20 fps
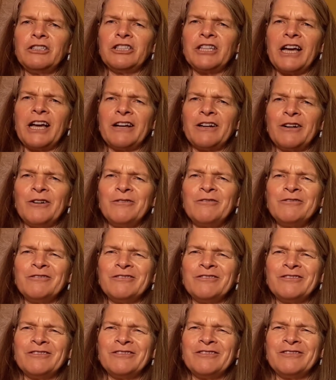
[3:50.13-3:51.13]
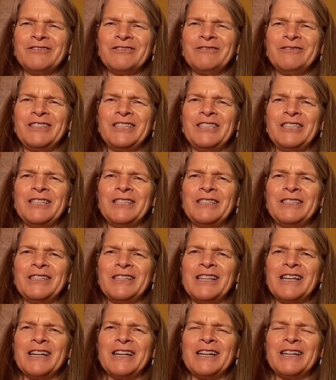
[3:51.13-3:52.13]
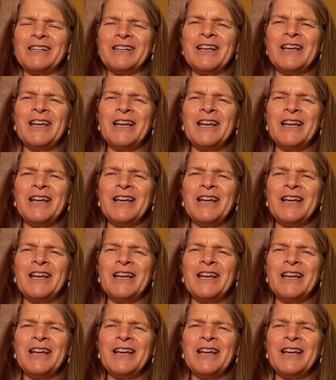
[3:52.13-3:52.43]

shadow, which is the